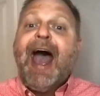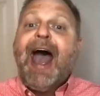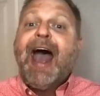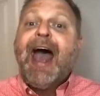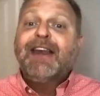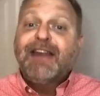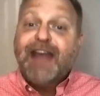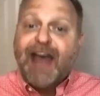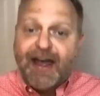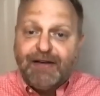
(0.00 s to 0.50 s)

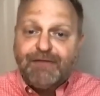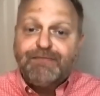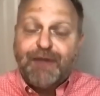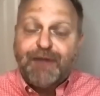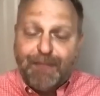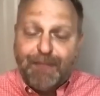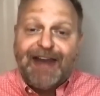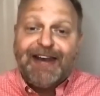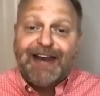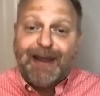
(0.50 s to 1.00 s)
And yet
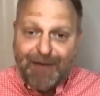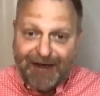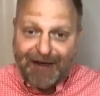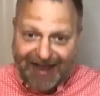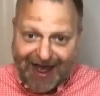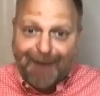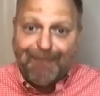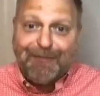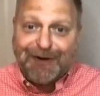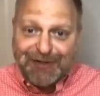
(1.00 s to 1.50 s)
the pandemic
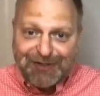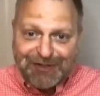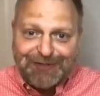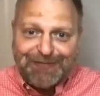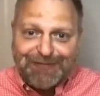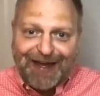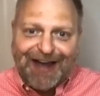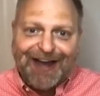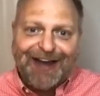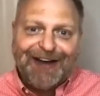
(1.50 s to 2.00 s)
happened,
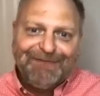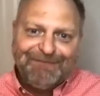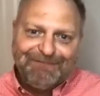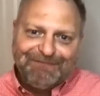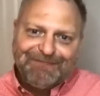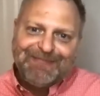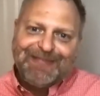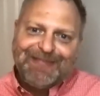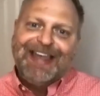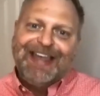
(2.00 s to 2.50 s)

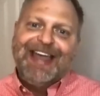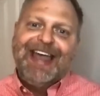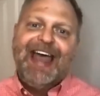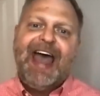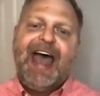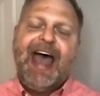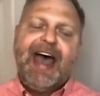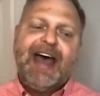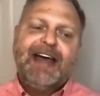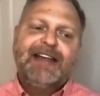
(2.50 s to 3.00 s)
um,
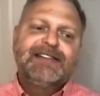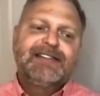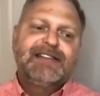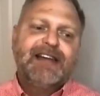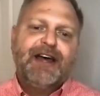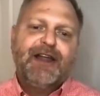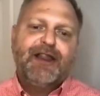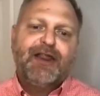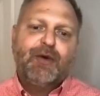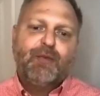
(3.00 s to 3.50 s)
and
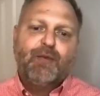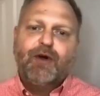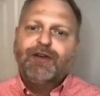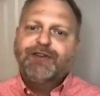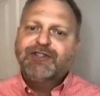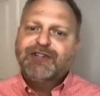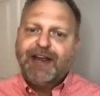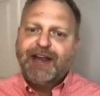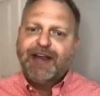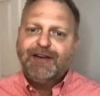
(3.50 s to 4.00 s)
uh, the world
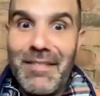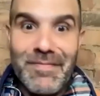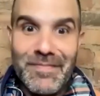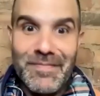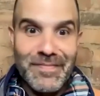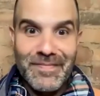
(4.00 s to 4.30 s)
happening.